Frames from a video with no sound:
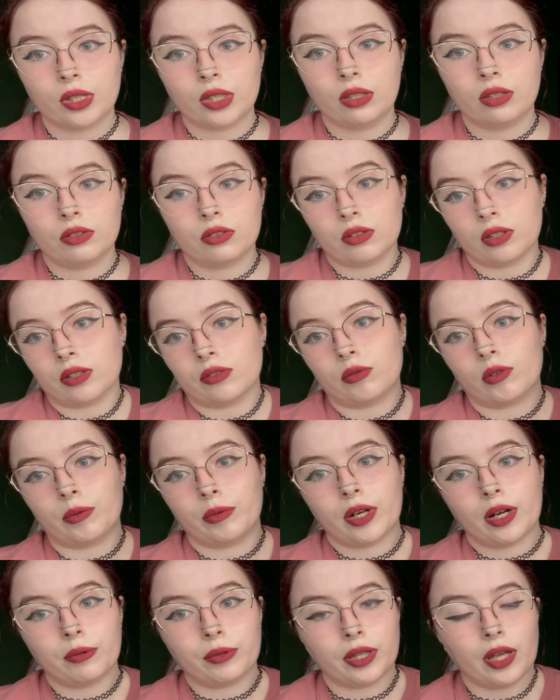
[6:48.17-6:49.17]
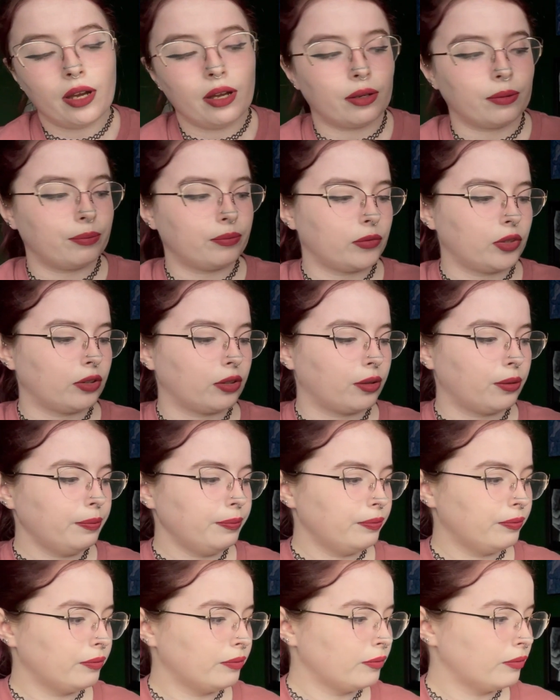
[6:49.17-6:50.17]
So that's where we're at with that, you know?
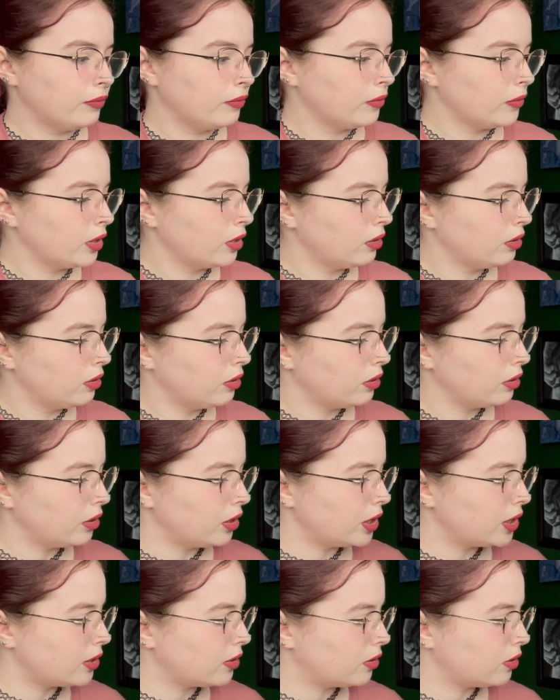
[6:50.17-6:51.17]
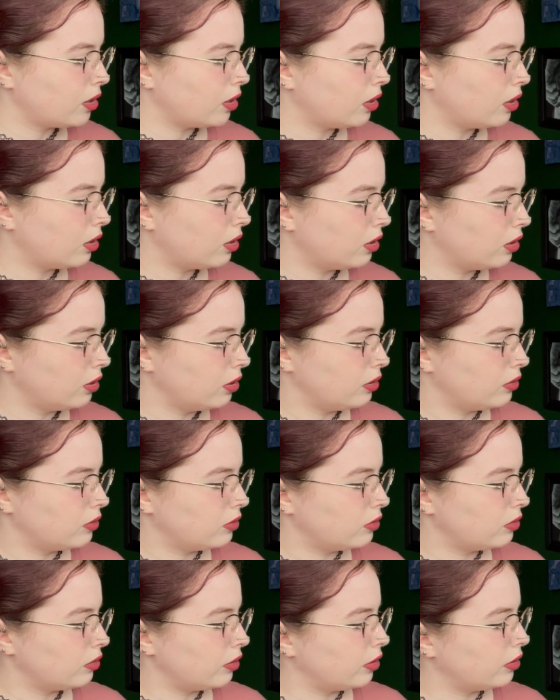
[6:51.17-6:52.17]
It
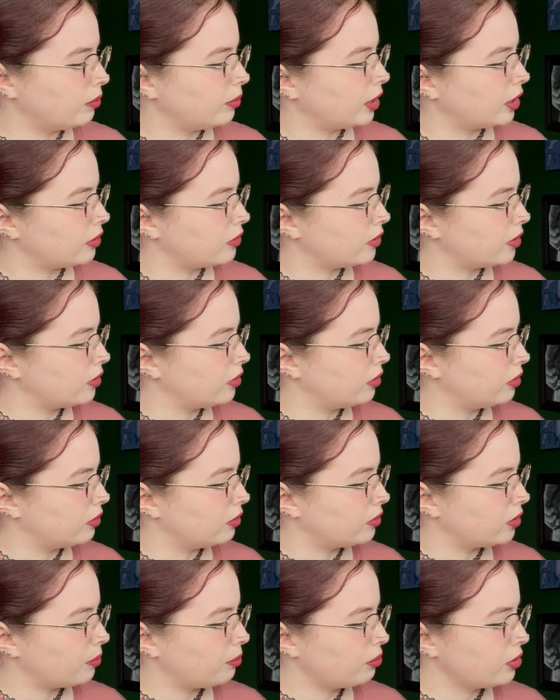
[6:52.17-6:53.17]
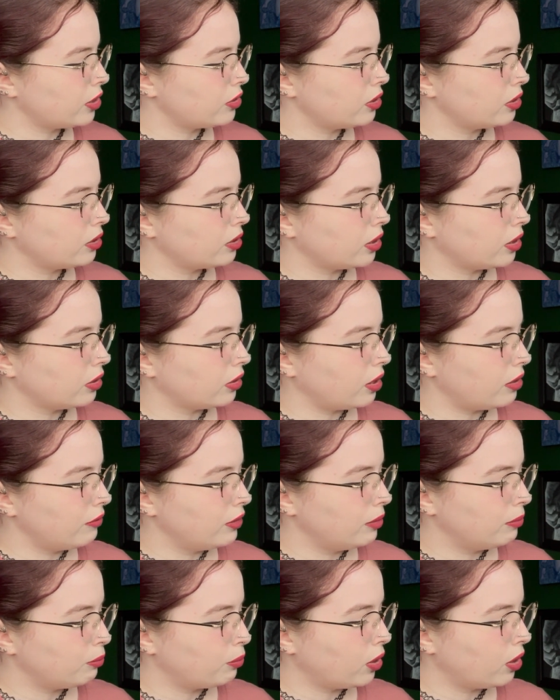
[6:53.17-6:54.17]
says, on the back it says, Project 11
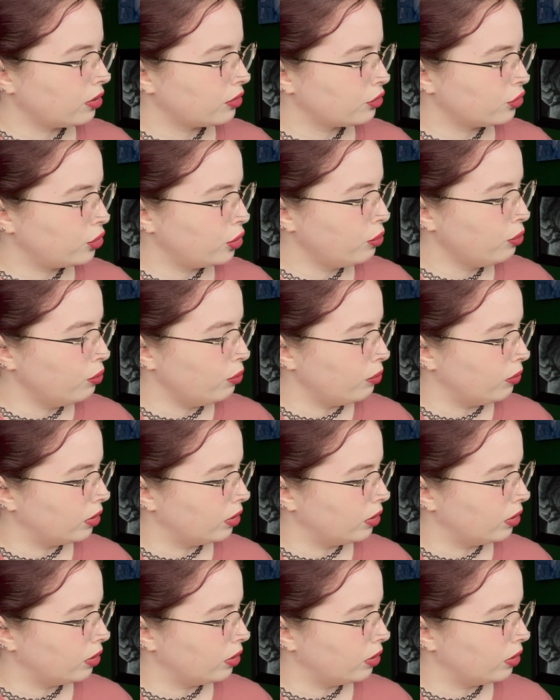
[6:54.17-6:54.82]
Part 2.